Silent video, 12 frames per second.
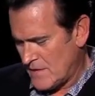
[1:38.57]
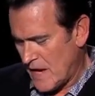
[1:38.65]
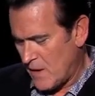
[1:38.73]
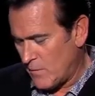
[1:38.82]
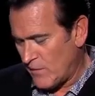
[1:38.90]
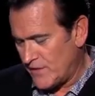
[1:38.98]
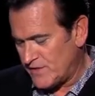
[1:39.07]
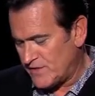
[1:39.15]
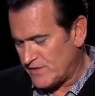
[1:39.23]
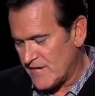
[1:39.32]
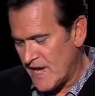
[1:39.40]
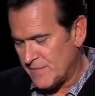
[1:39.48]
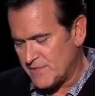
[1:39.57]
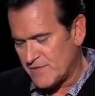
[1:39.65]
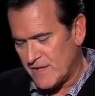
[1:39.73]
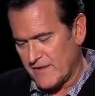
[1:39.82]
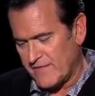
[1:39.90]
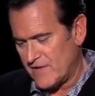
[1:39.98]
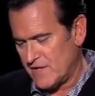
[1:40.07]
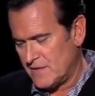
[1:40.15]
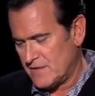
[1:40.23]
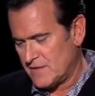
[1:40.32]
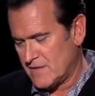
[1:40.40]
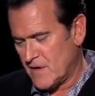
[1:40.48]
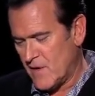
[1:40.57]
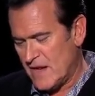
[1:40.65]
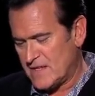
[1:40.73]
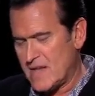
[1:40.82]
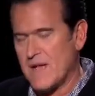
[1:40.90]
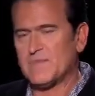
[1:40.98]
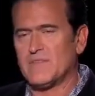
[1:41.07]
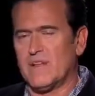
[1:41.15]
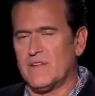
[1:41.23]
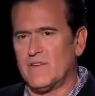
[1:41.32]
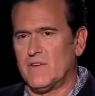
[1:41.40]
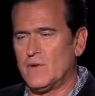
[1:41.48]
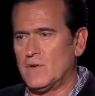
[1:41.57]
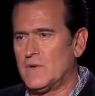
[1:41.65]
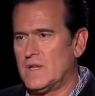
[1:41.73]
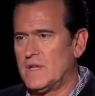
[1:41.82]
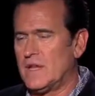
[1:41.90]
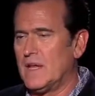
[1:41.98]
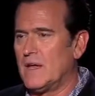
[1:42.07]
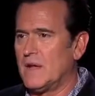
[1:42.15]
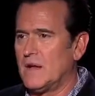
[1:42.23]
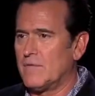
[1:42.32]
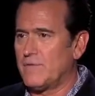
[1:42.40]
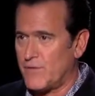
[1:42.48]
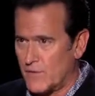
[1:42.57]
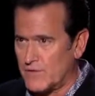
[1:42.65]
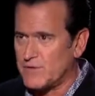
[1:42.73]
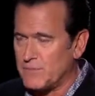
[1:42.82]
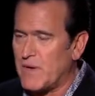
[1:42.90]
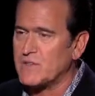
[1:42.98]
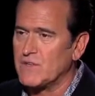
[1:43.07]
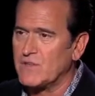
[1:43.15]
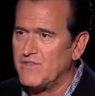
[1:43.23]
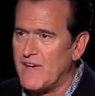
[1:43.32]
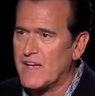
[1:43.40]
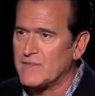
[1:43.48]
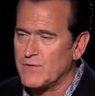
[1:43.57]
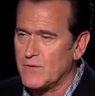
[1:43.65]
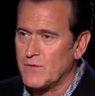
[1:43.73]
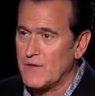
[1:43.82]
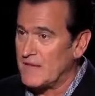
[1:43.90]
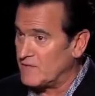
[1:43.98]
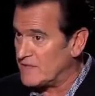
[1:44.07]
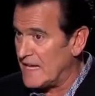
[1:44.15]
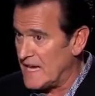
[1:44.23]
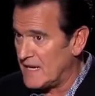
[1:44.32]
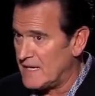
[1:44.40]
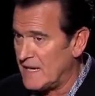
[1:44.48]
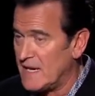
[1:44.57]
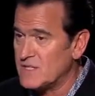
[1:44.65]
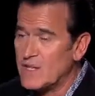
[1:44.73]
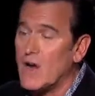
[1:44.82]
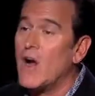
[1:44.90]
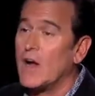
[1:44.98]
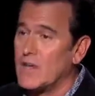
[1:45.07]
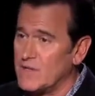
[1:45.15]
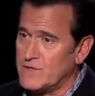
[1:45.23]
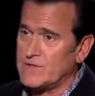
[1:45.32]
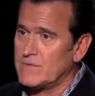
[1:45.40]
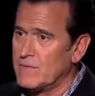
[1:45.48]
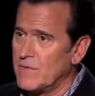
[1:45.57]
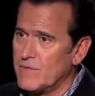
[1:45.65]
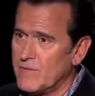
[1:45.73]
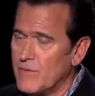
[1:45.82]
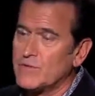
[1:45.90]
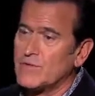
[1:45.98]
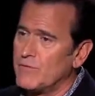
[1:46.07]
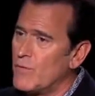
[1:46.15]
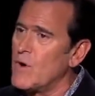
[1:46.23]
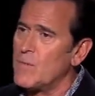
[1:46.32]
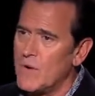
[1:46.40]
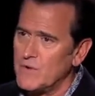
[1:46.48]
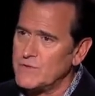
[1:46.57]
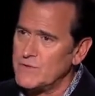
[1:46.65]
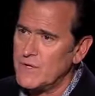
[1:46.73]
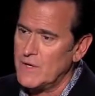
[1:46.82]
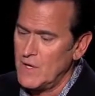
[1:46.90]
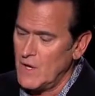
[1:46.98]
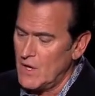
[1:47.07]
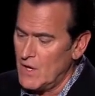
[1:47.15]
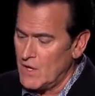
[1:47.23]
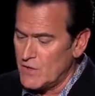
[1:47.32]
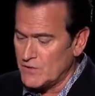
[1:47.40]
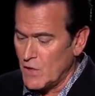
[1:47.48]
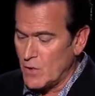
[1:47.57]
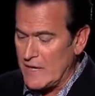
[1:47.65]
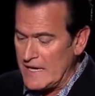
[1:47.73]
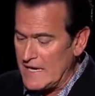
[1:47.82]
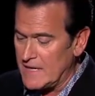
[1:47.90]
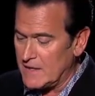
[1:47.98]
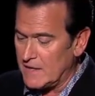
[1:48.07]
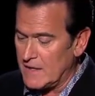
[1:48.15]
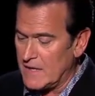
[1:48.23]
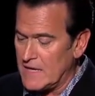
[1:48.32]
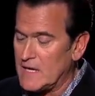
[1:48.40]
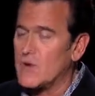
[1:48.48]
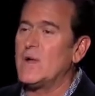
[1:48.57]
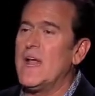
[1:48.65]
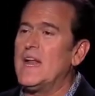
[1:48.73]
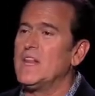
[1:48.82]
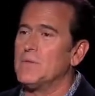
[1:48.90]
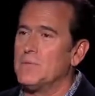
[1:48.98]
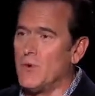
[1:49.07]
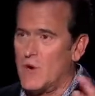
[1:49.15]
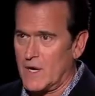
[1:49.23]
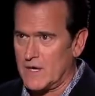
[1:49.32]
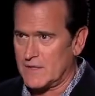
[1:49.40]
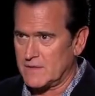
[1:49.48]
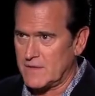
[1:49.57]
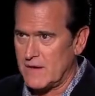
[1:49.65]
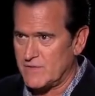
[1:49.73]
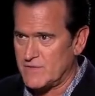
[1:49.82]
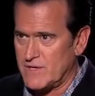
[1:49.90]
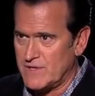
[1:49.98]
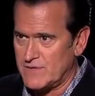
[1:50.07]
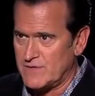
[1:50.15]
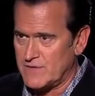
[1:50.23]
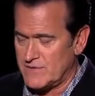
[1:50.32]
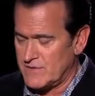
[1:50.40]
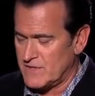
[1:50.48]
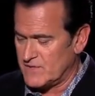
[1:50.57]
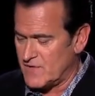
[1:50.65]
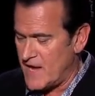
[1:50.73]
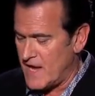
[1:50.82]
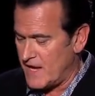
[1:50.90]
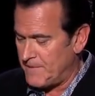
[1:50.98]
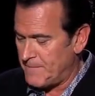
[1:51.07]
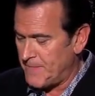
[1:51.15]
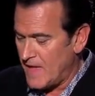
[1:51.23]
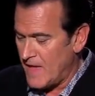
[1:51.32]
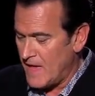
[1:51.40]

Uh, well, this is Tom Sullivan, the great Tom Sullivan, who did the first special effects for Evil Dead. Yeah. And he's an artist, first and foremost. So he he created the book. That was his design.